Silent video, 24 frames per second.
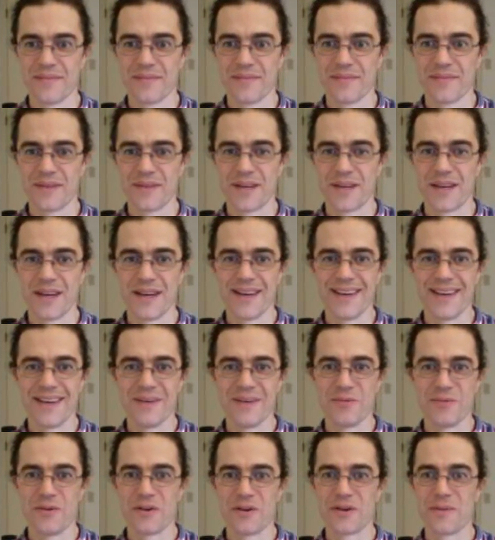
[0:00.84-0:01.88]
Okay,
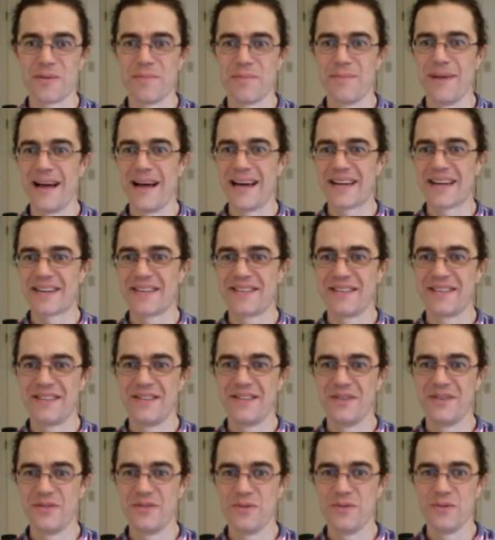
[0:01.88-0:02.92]
welcome back
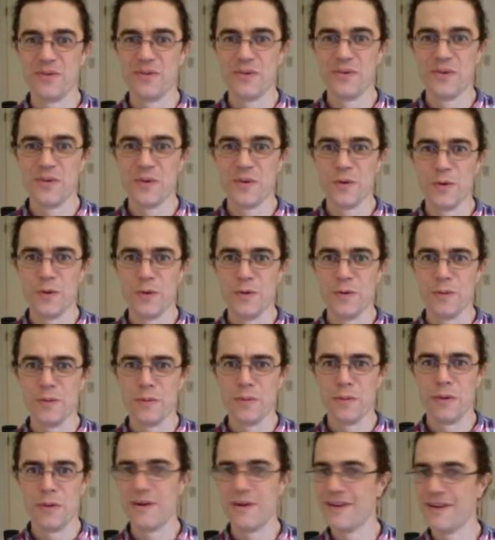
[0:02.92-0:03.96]

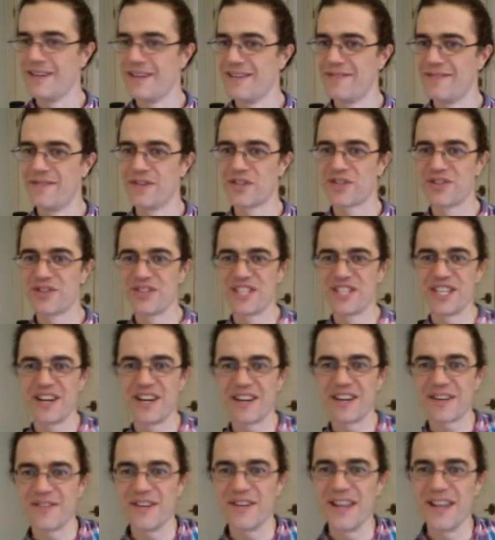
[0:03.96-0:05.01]
to Physical
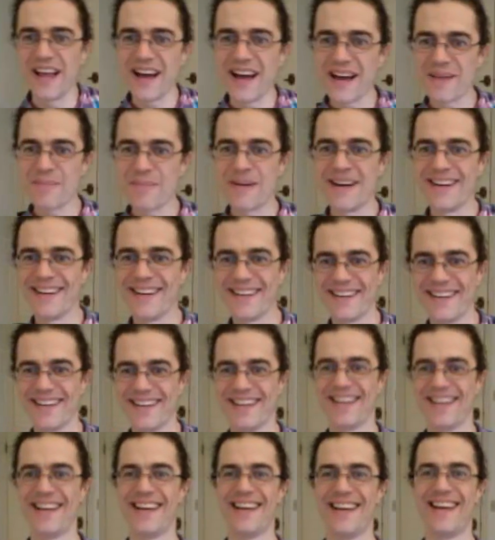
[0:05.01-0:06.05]
Geography Lab,
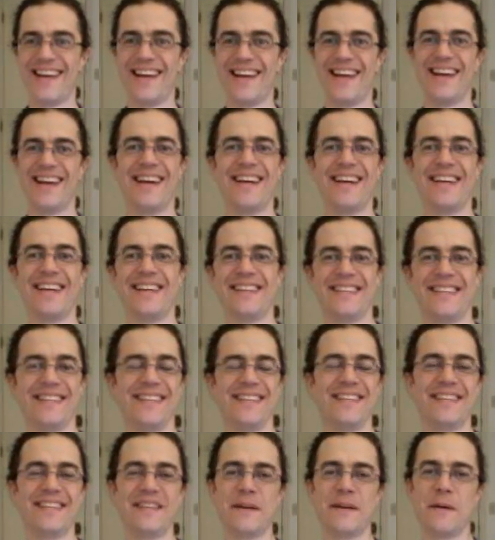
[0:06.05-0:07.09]

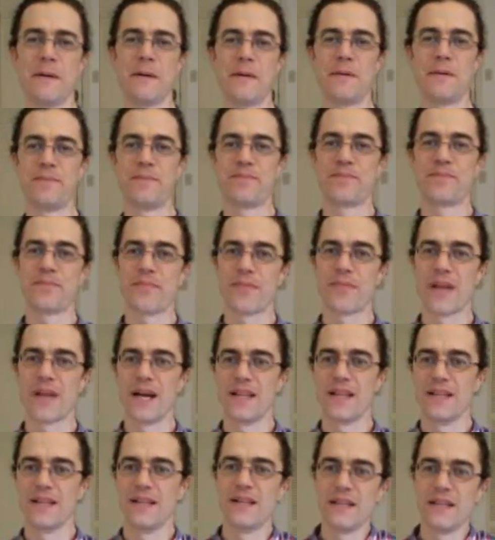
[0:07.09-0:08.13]
and
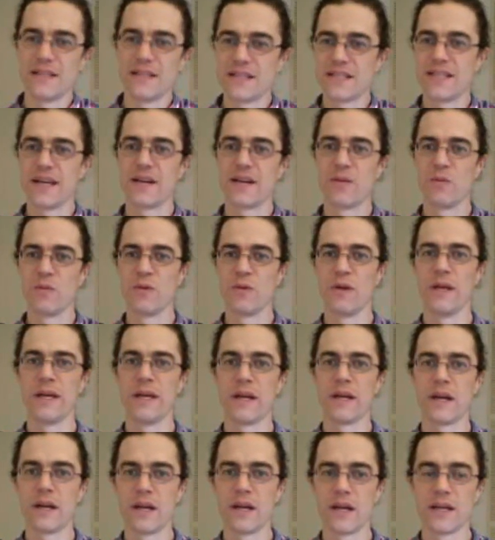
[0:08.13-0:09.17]
let's take a
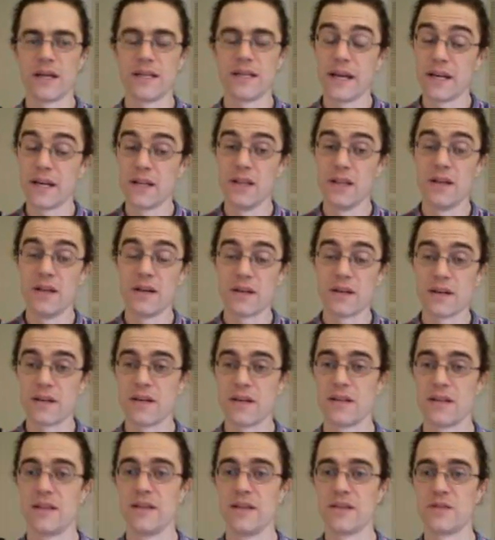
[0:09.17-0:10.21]
look
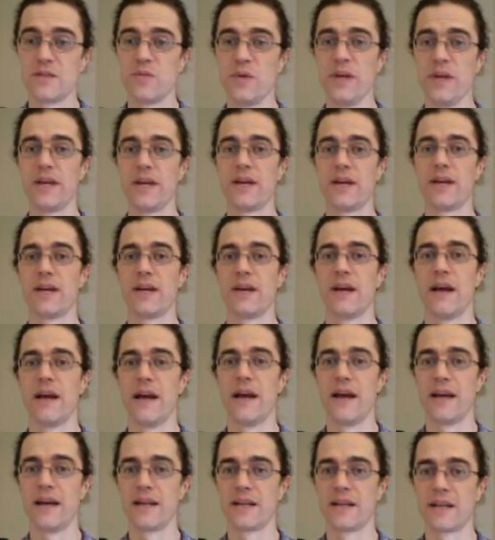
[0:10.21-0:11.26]
this week
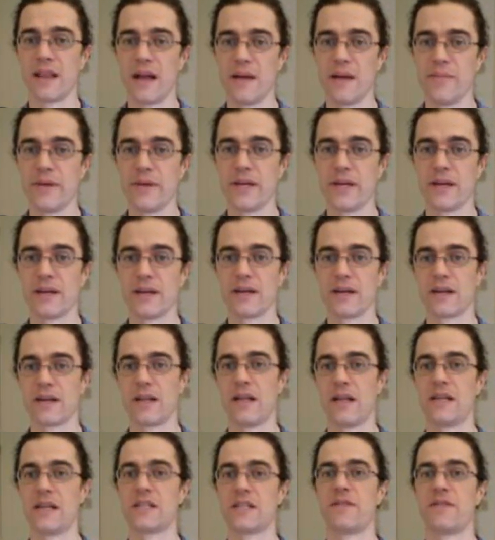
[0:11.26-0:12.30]
at climate
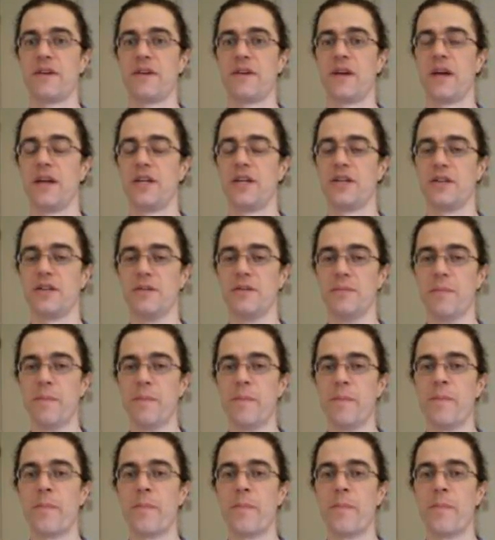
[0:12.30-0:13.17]
classification.